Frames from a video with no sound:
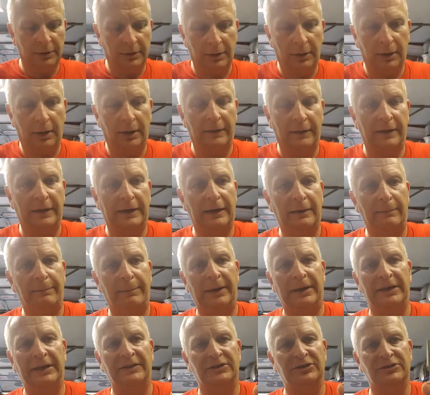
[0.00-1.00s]
I think I
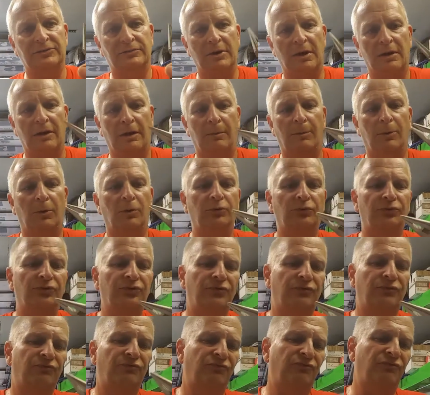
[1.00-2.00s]
paid almost
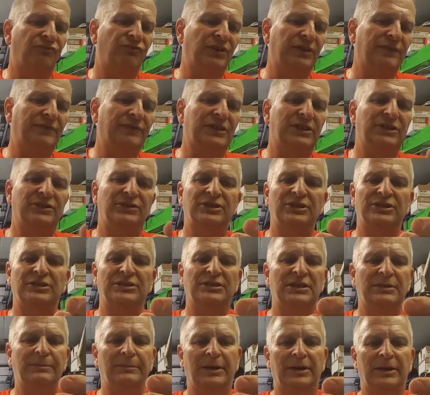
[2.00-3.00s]

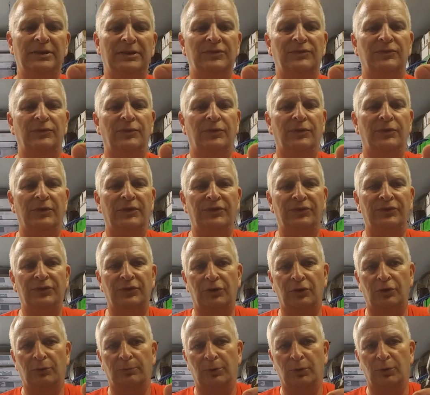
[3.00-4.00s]
50-60 bucks for this
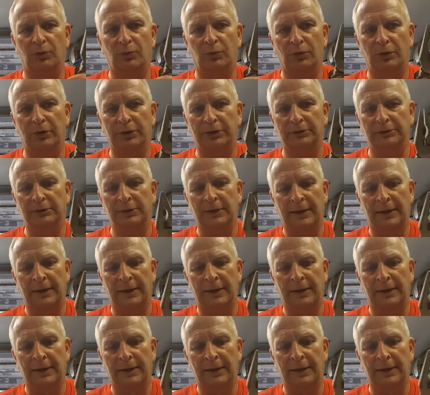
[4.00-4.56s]
Gerber one.